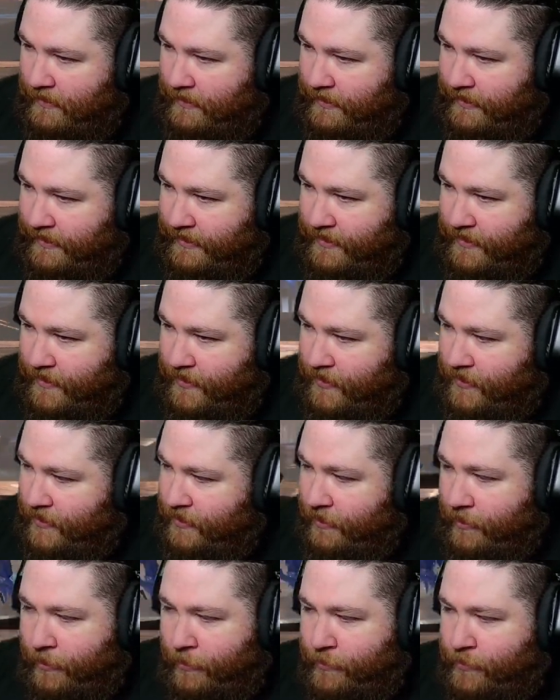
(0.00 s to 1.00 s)
It's
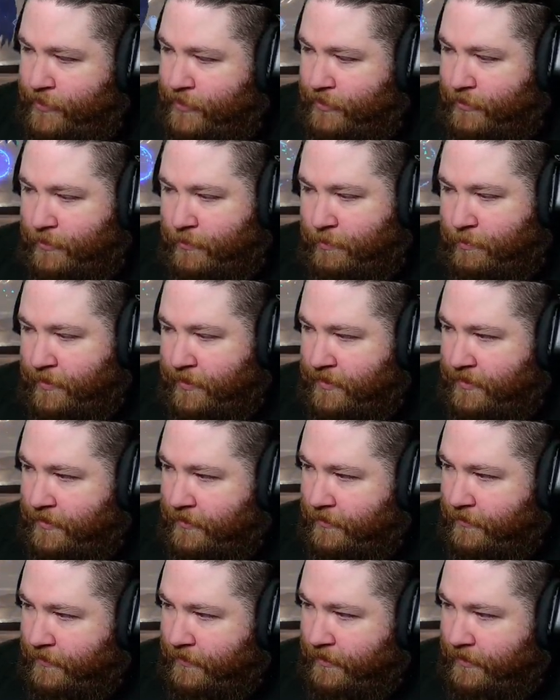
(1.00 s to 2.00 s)
so stupid,
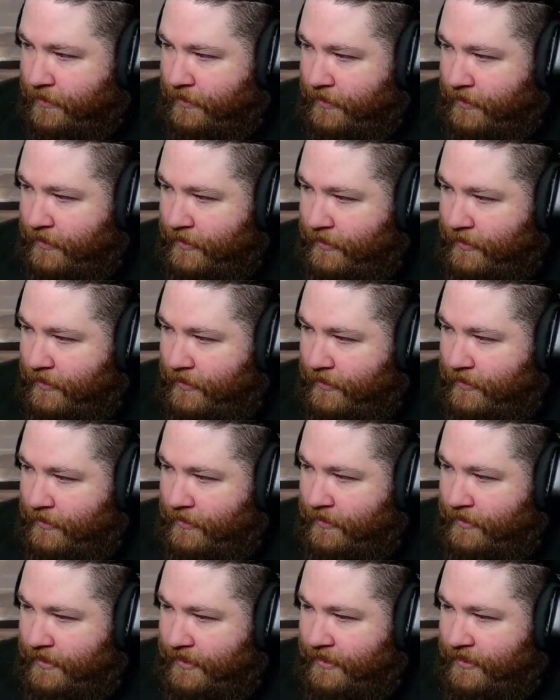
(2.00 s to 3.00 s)
dude.
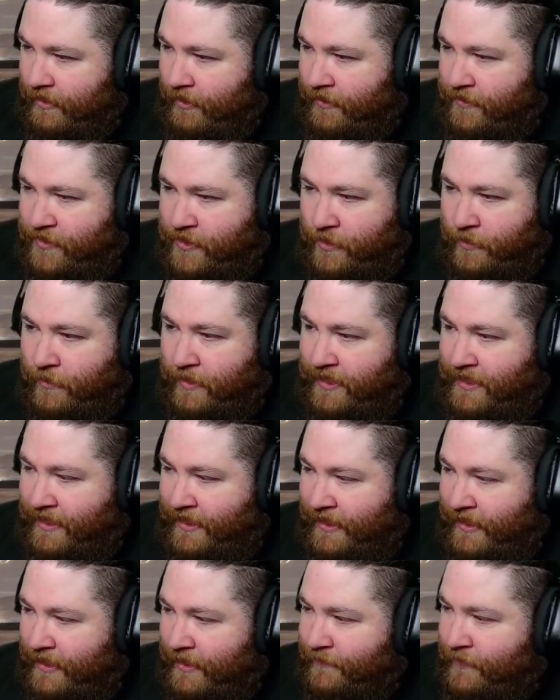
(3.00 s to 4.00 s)
And also,
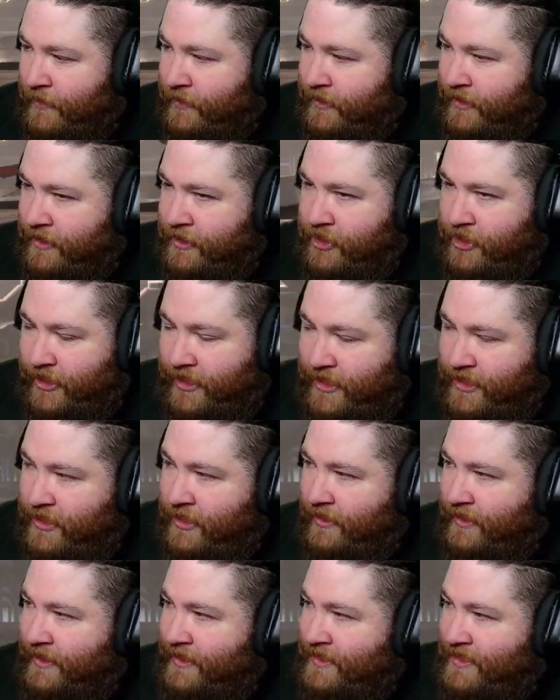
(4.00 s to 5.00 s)
again, if you're going to change the
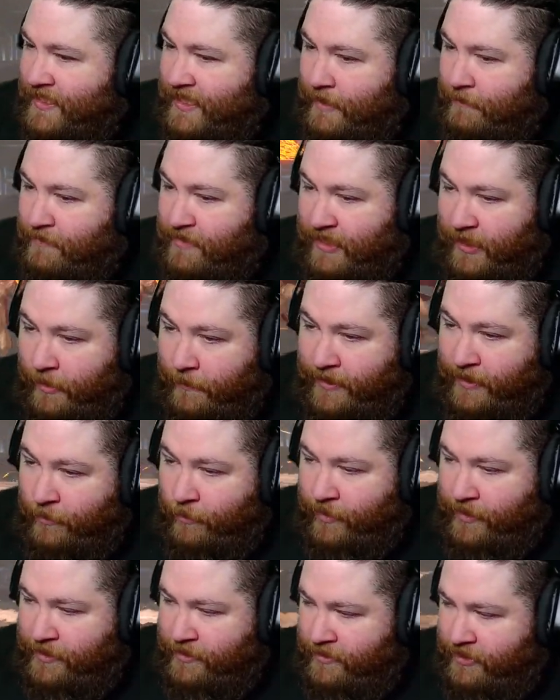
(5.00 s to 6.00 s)
landscape, tell me
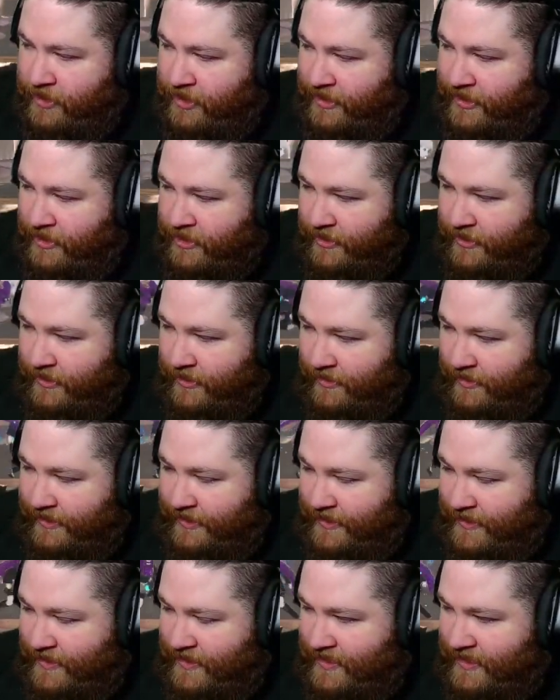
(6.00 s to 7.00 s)
where you're changing the
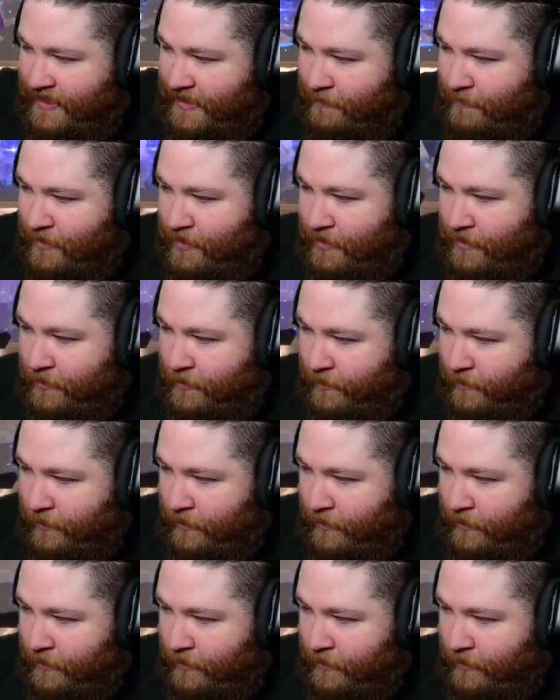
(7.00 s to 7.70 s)
landscape to.